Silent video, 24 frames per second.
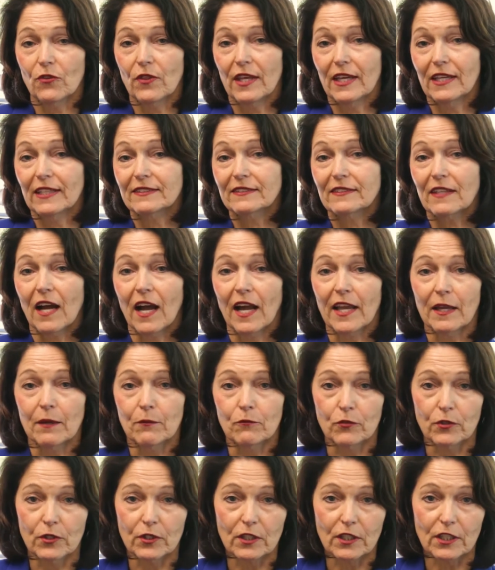this, I
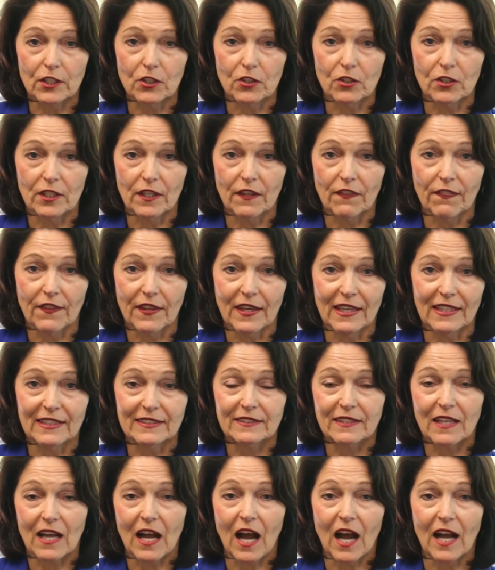am really good at
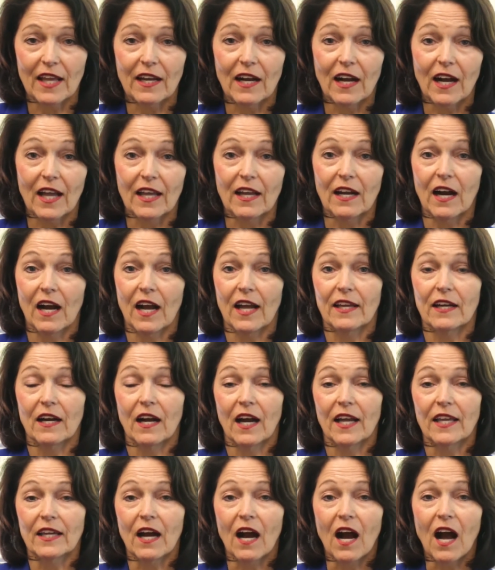this,
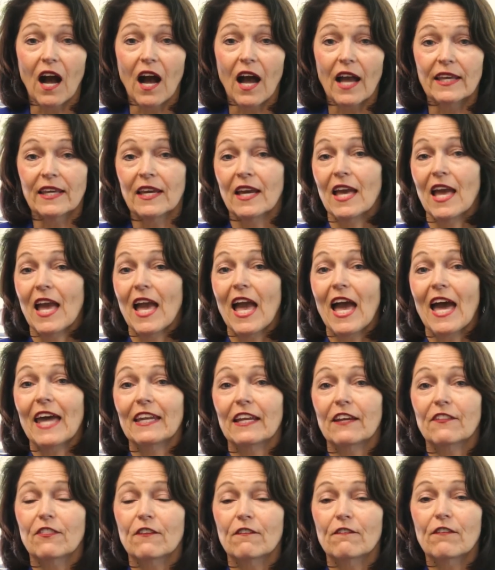I, and
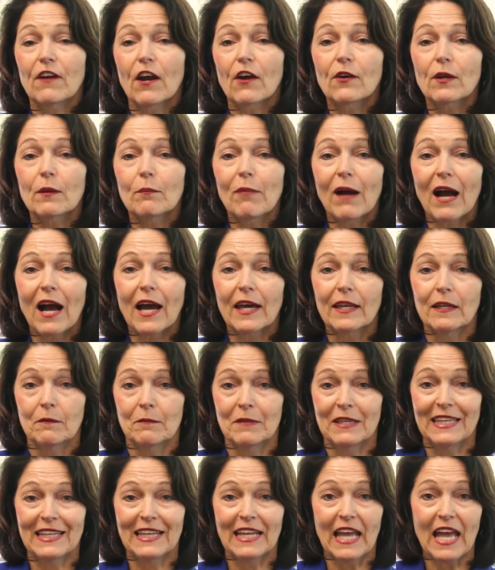at the very bottom
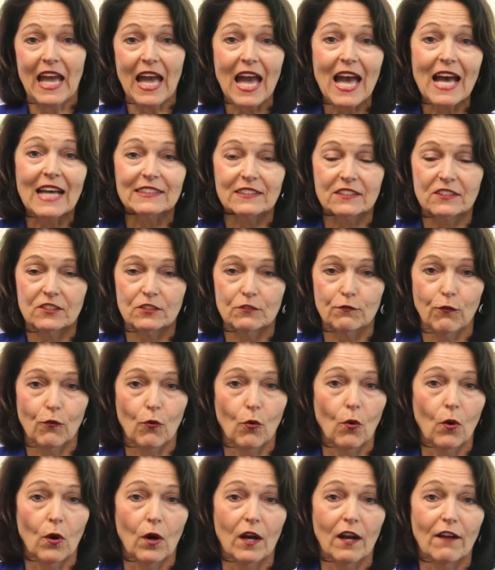it asks
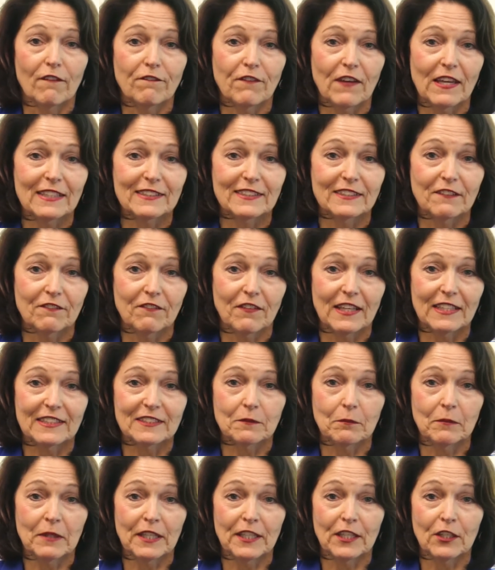for a
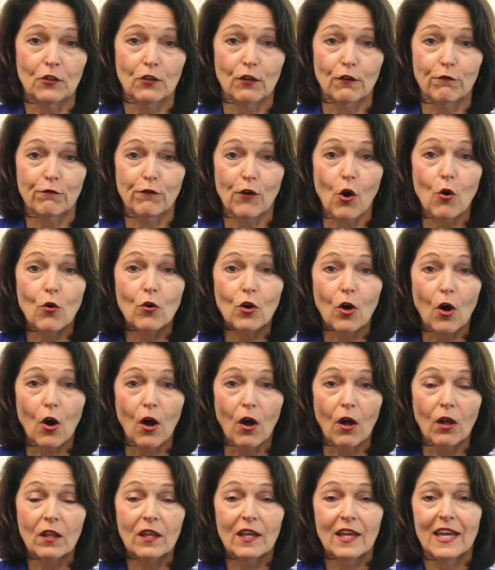face-to-face meeting or phone
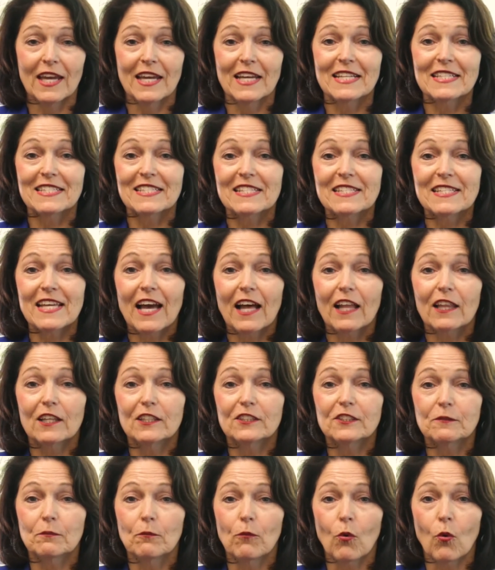call to tell
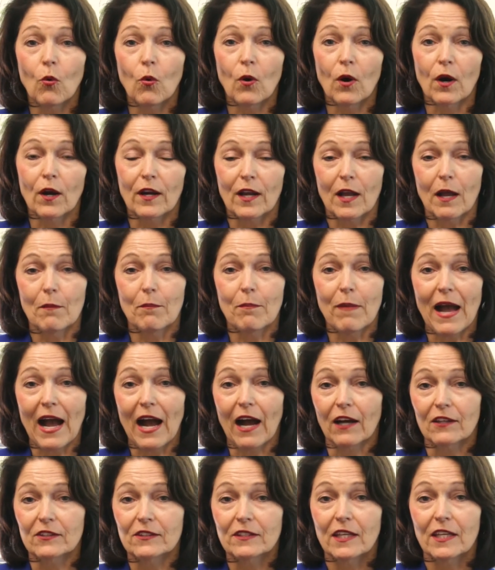us more
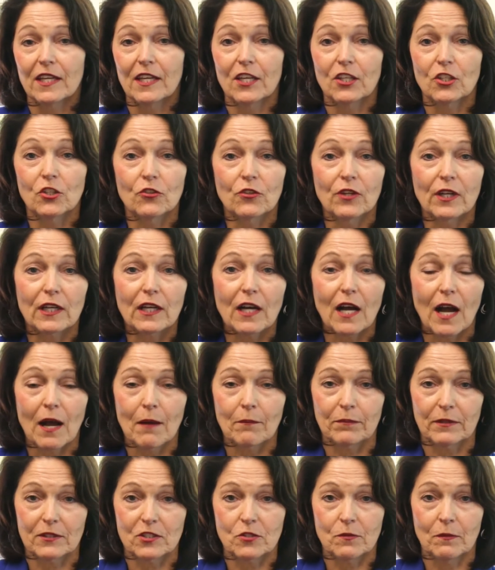about your
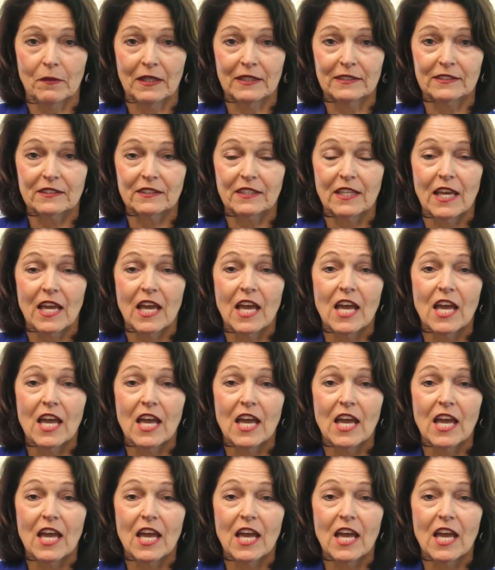accomplishments.